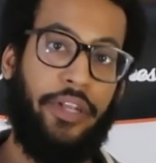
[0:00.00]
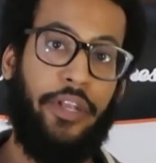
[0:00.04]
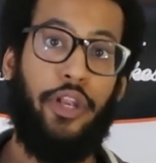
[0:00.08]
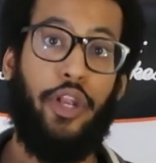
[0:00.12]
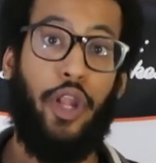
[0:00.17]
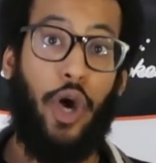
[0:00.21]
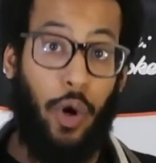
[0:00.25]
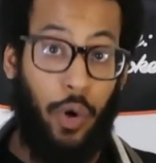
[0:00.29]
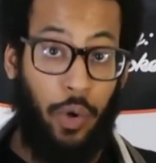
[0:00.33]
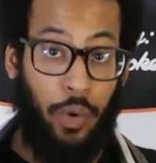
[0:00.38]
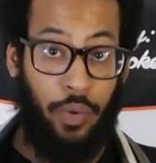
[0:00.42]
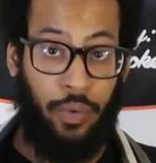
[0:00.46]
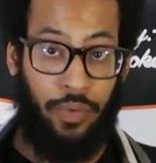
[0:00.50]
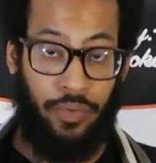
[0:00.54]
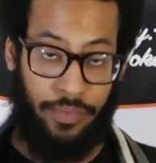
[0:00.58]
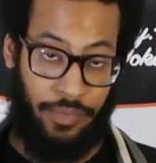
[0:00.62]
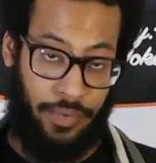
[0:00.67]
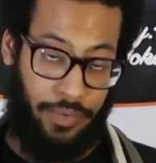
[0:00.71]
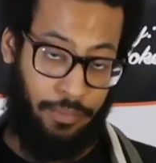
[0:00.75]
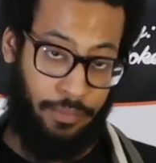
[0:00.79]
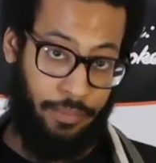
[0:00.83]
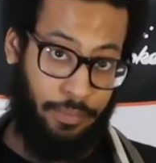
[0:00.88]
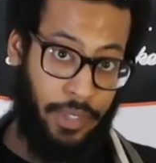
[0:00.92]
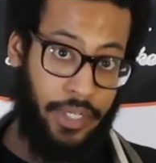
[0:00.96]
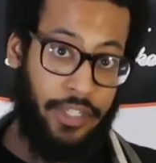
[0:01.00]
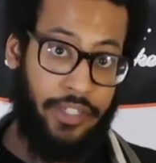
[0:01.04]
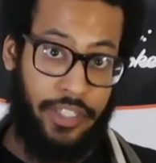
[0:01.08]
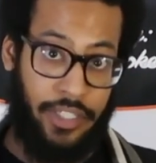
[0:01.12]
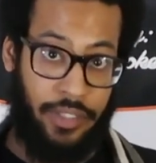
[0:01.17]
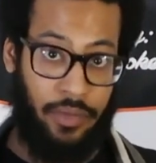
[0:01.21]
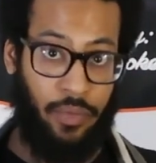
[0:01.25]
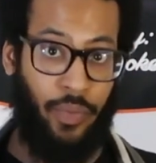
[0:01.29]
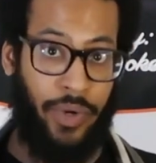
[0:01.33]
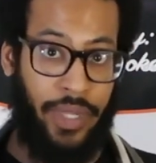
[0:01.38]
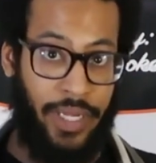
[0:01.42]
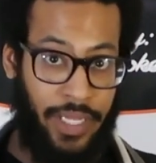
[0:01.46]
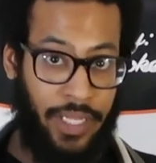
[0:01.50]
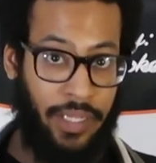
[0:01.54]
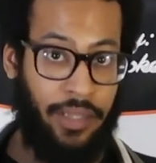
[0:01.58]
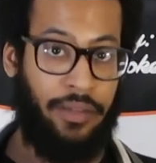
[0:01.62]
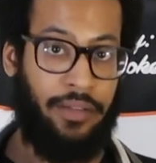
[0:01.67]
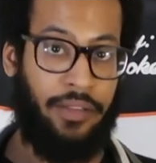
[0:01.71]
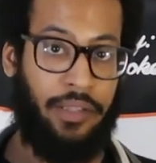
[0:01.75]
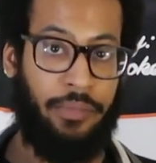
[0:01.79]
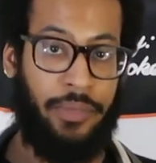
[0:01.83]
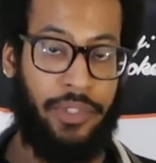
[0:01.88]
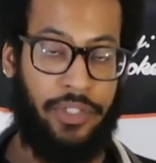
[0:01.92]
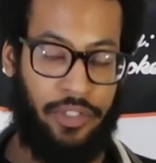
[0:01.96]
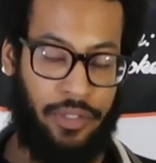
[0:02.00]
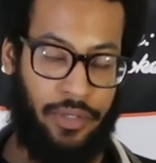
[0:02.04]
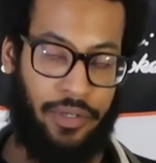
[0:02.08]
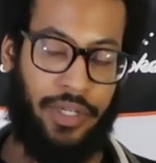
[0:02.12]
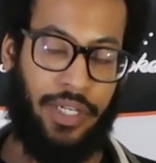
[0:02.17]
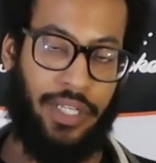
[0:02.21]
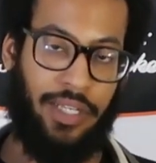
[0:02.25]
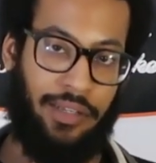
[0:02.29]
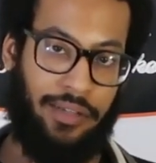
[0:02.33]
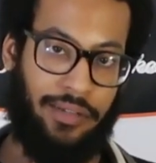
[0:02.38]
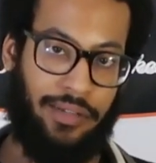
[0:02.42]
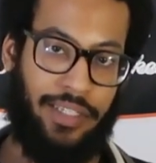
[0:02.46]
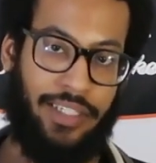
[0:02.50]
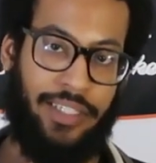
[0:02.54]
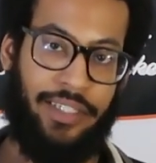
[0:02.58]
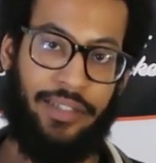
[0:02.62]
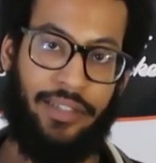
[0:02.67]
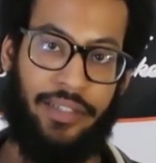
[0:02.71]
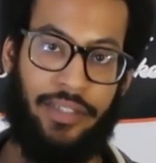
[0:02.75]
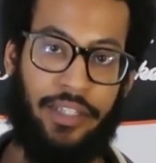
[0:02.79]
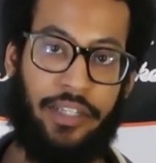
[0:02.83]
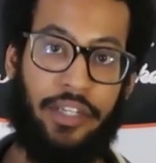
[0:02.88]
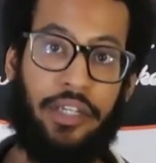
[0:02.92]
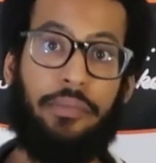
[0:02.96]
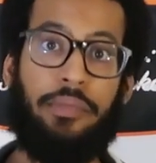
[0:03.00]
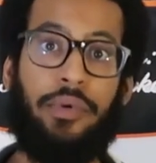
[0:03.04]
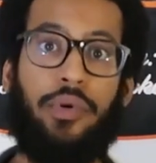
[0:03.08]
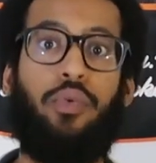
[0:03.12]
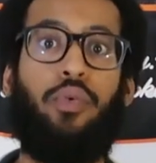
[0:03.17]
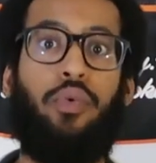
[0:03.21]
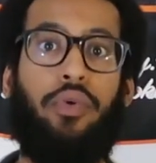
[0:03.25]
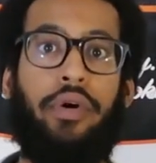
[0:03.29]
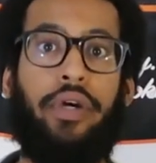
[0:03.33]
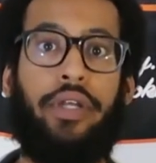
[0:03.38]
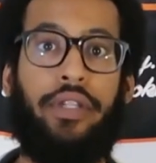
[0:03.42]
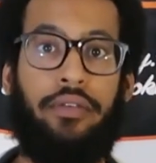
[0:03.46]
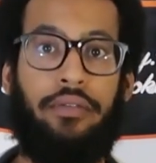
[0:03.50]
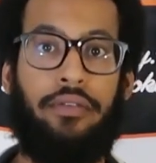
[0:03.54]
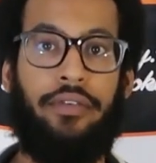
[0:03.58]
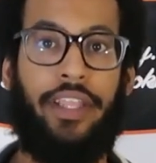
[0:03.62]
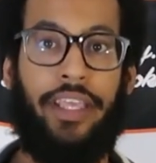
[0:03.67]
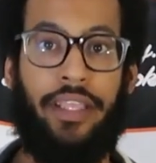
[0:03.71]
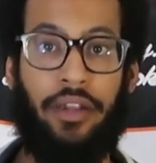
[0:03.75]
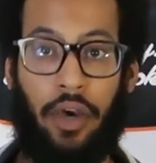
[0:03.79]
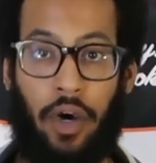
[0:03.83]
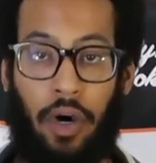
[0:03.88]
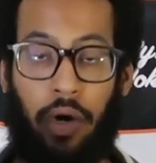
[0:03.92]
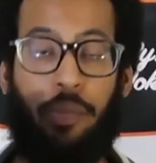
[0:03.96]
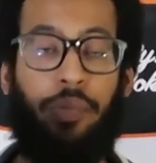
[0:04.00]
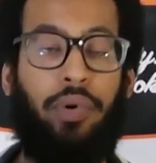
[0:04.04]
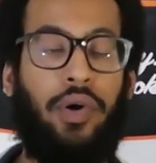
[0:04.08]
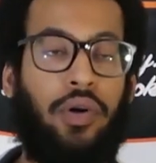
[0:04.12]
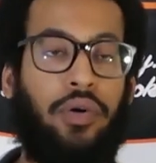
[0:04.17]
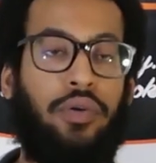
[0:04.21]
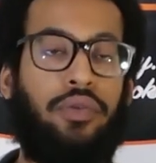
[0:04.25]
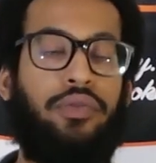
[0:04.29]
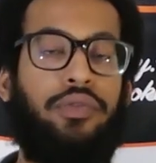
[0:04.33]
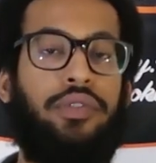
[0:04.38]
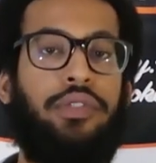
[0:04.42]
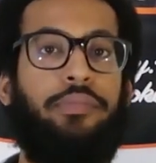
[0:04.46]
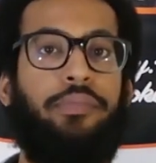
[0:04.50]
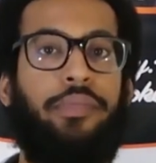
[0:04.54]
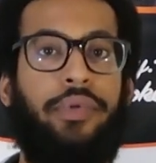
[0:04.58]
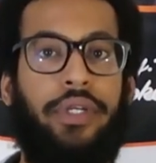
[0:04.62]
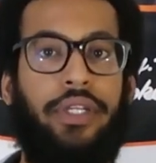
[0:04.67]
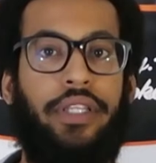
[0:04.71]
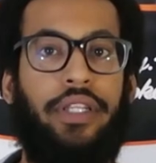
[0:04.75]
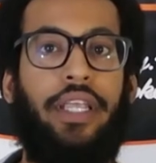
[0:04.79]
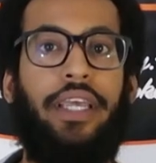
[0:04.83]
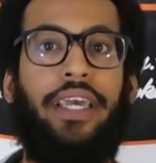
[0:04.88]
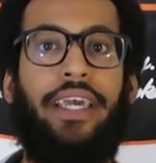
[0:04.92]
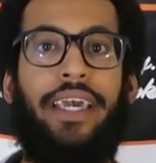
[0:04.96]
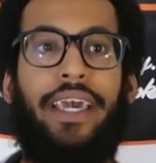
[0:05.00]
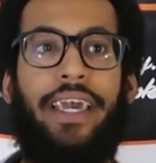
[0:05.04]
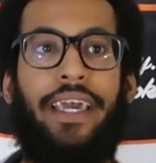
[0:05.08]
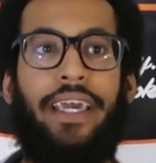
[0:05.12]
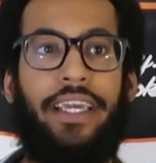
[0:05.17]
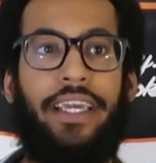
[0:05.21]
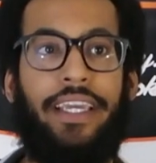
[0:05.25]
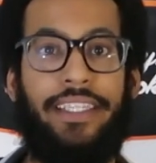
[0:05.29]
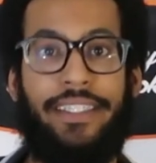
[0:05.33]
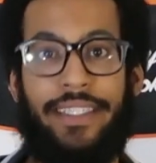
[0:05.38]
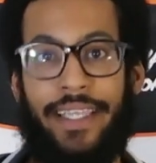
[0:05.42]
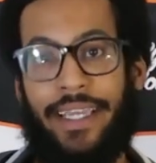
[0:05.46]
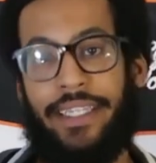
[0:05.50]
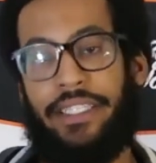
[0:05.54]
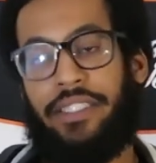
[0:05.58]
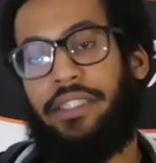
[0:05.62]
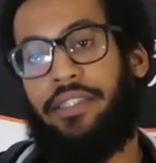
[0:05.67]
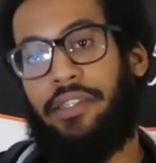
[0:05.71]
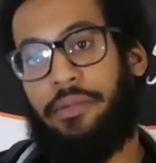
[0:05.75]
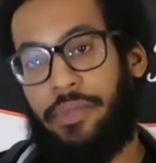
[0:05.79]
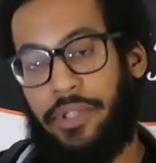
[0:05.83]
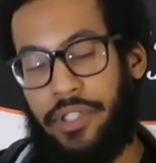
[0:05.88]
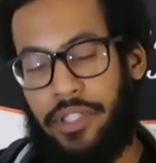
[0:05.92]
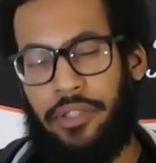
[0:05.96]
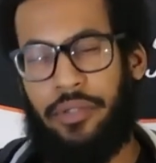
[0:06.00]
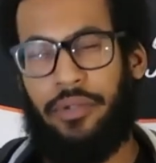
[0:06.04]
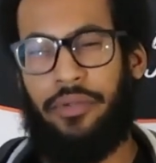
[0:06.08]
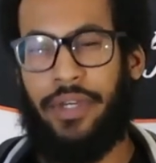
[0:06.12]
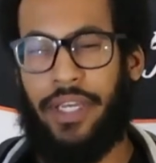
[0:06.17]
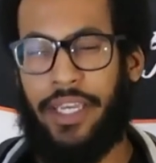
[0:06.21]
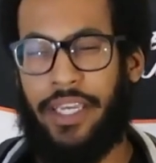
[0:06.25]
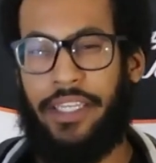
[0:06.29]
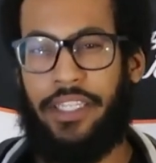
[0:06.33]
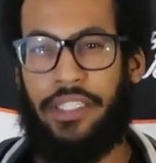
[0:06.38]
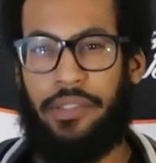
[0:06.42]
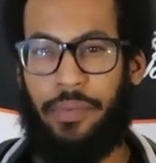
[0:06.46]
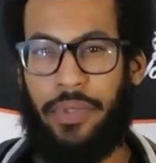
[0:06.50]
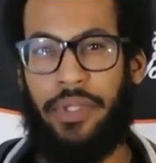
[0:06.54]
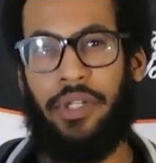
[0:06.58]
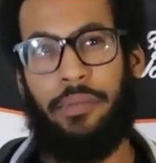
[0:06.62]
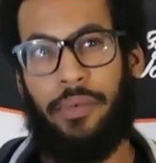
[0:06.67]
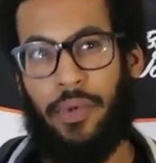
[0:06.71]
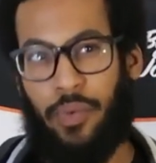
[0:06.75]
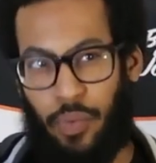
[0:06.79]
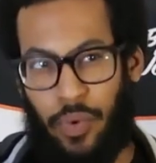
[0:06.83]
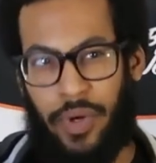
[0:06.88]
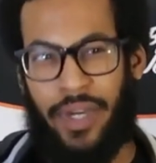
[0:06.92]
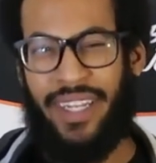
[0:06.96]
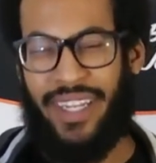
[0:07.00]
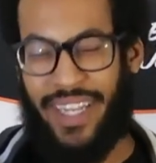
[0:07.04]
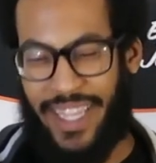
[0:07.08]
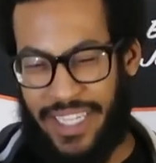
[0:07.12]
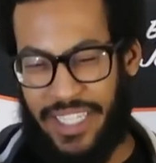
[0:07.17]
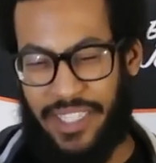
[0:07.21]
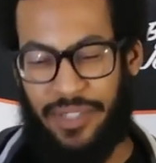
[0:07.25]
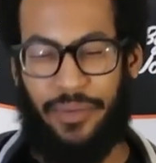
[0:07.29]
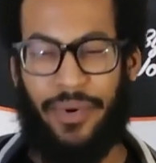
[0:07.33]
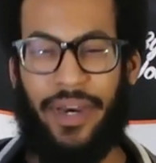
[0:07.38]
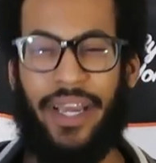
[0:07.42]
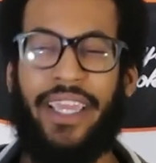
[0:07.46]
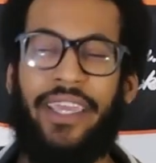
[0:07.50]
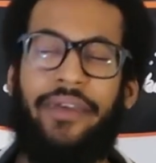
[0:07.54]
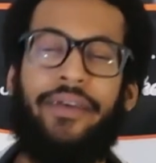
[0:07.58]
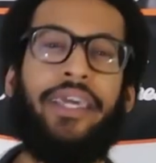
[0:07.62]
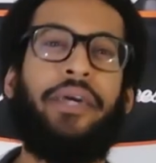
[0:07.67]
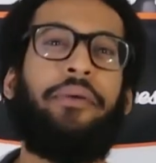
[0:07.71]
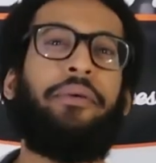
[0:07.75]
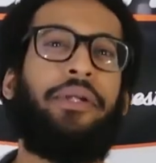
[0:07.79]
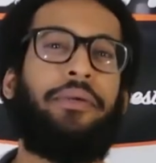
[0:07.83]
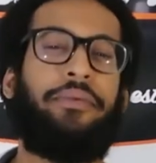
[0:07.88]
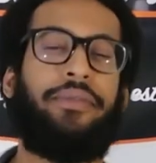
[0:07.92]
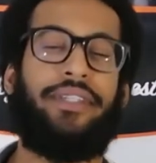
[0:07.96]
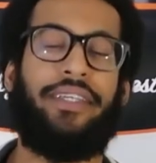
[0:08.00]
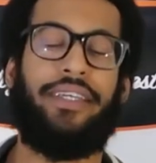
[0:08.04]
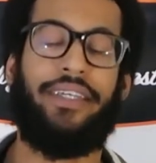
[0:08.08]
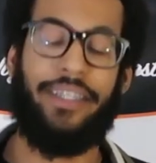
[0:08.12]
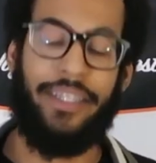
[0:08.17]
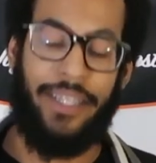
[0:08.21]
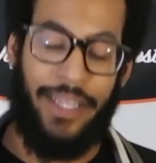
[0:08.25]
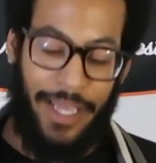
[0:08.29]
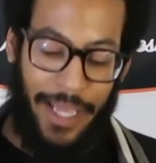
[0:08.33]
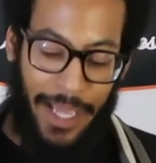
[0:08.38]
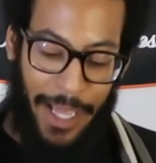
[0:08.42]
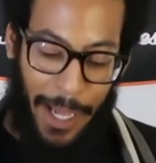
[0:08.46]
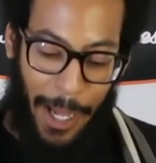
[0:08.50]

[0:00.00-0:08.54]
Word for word: No person winning the majority is the number one in all polls, but He's actually number two, I guess, but number one nationwide. You get what I'm saying.